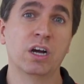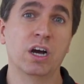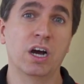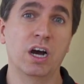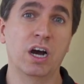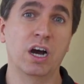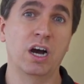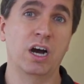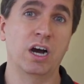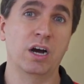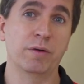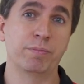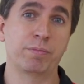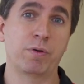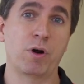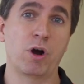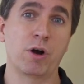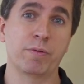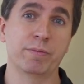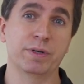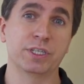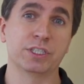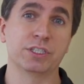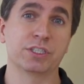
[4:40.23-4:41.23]

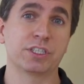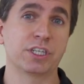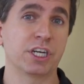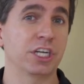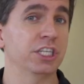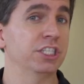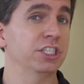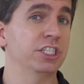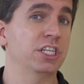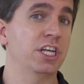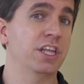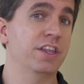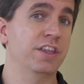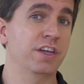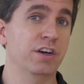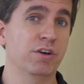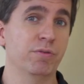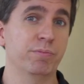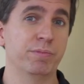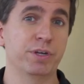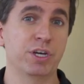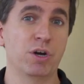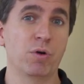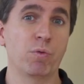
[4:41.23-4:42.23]
apartments, because
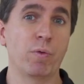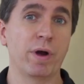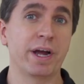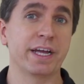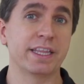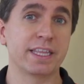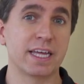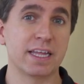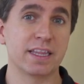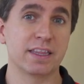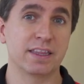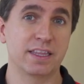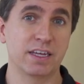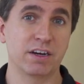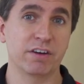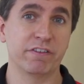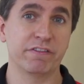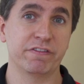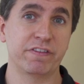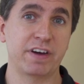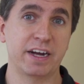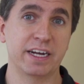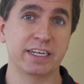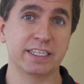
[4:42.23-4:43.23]
there'll be a way that they'll
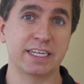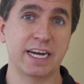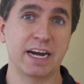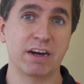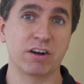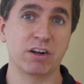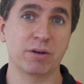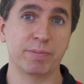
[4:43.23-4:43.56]
find out